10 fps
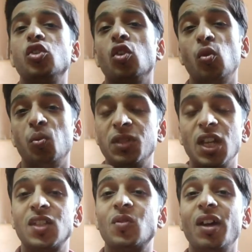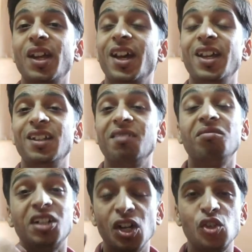so that's why I
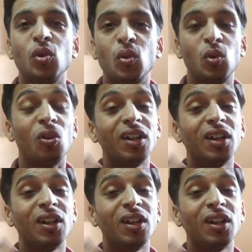urge you to